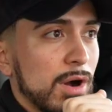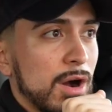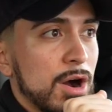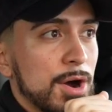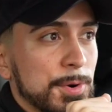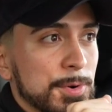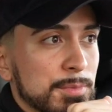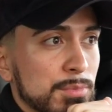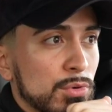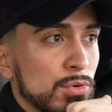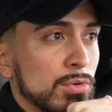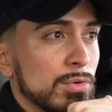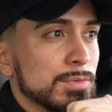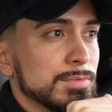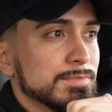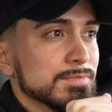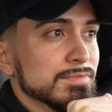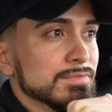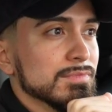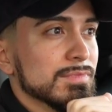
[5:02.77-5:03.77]
Audible,
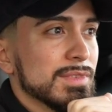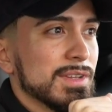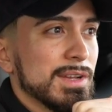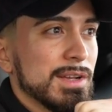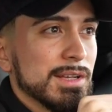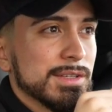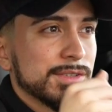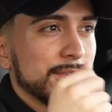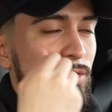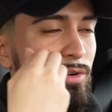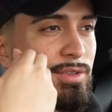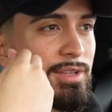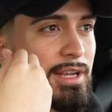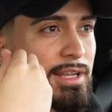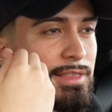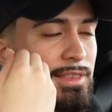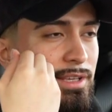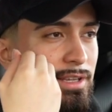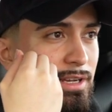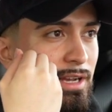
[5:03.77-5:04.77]
Because currently I
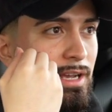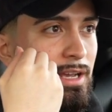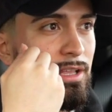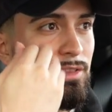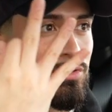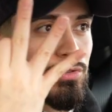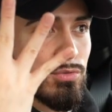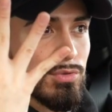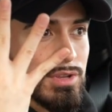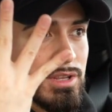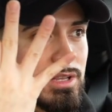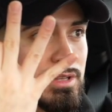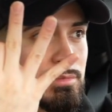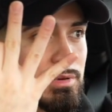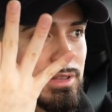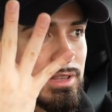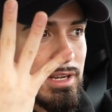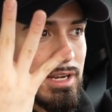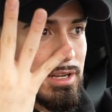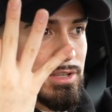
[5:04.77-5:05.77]
think I had 3,
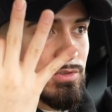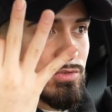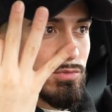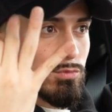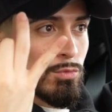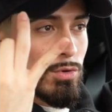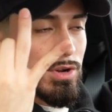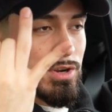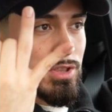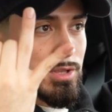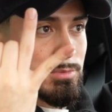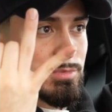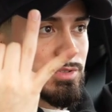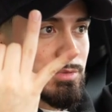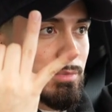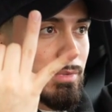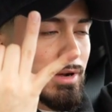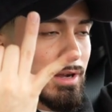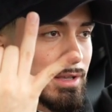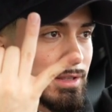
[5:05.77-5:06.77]
but then I used one of them to
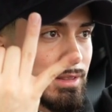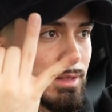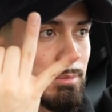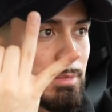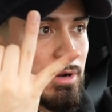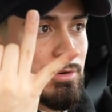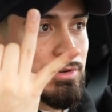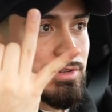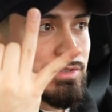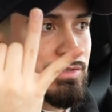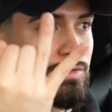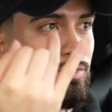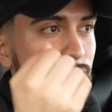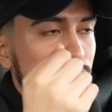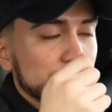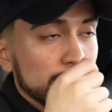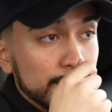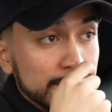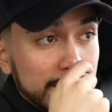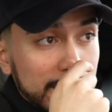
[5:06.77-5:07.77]
buy the Mountain Is You,
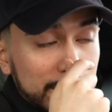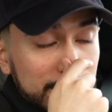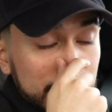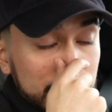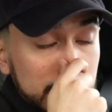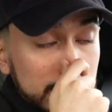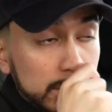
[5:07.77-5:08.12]
so I'm down to